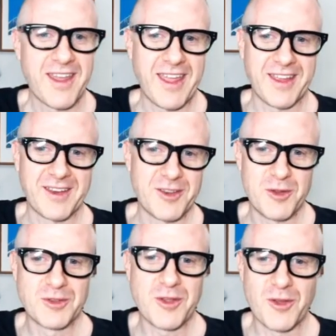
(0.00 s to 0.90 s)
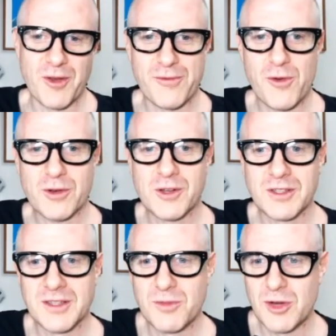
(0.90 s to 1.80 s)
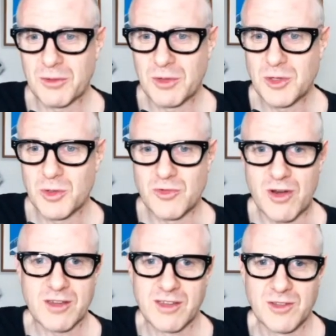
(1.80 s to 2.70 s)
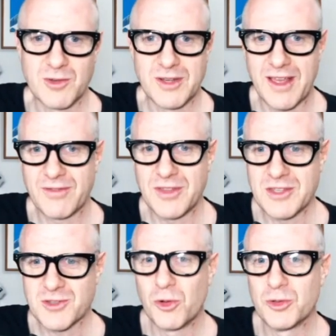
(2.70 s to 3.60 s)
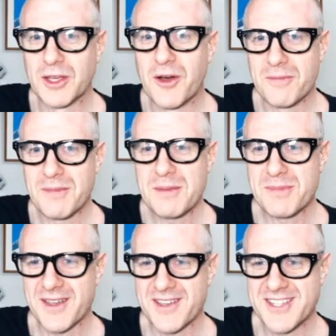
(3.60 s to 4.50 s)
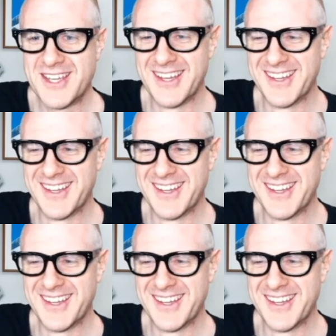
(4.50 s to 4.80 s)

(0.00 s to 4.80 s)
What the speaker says: And you'd go there at 4 o'clock in the morning when you were drunk, and you would have these scalding hot meat pies.